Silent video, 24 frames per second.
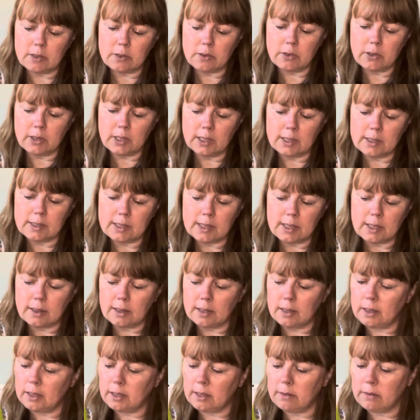growing inside
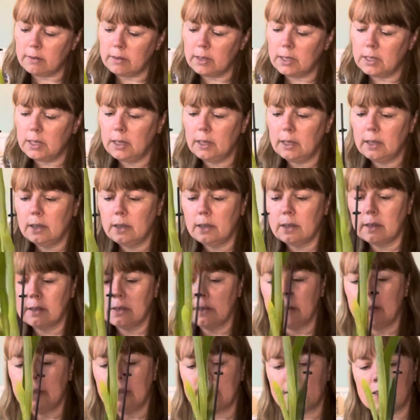the leaf.
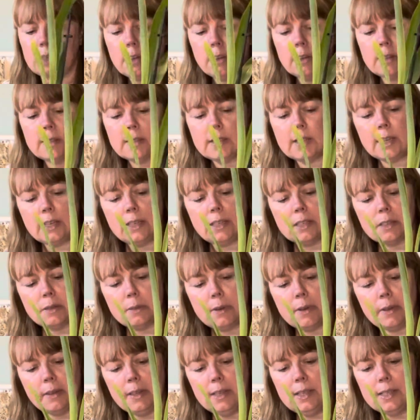So that's a good sign as
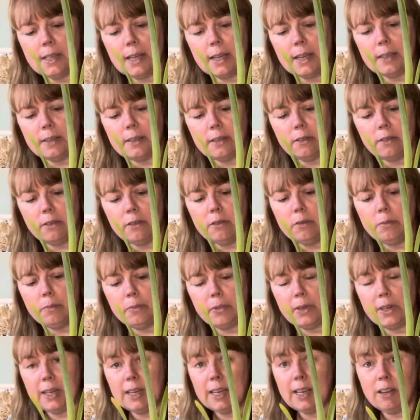well. These guys are all
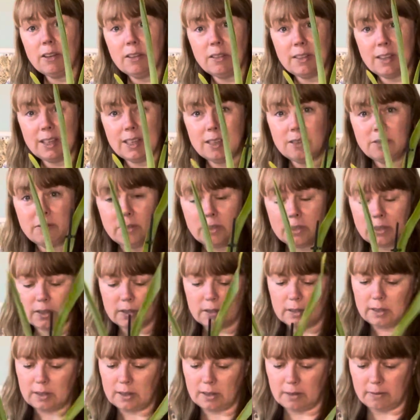pretty healthy for
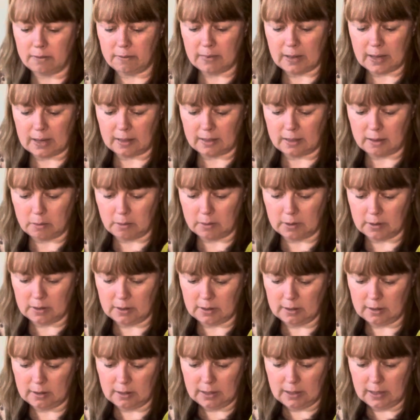the fact they were
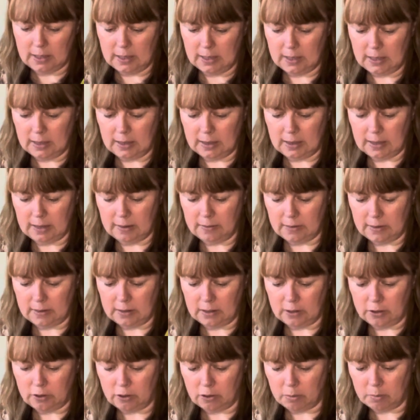left in
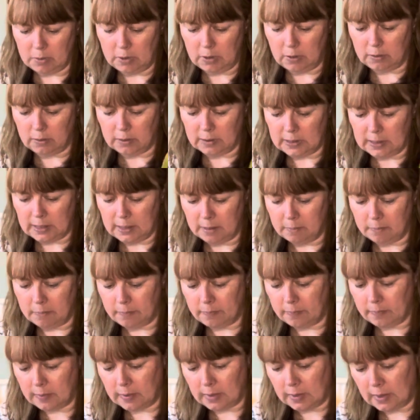the shop a long time.
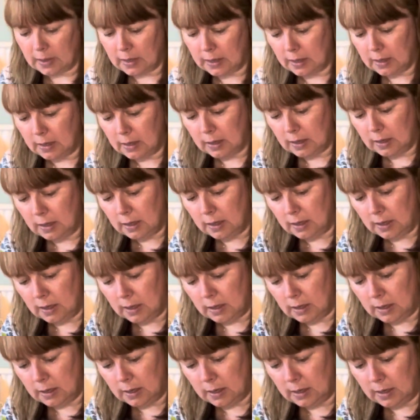
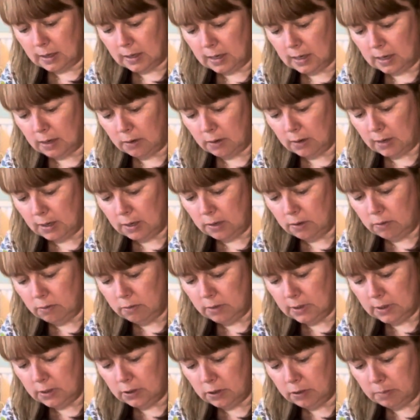Now I know
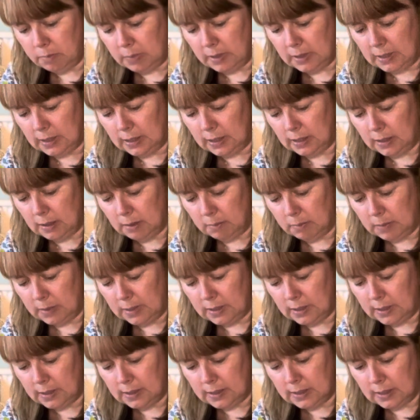I should be cleaning
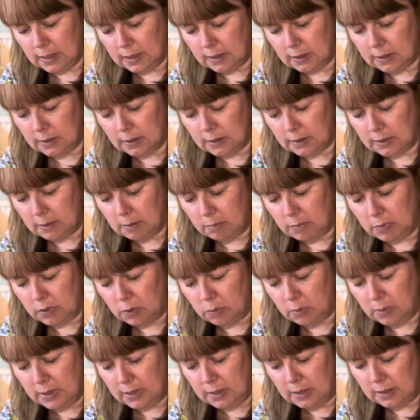my secateurs in
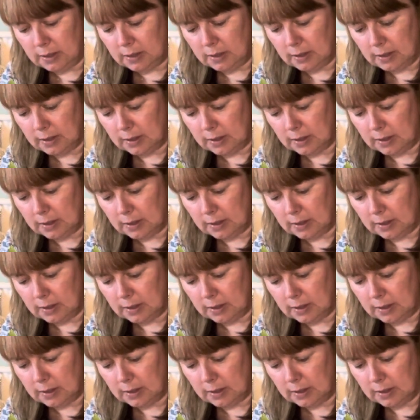between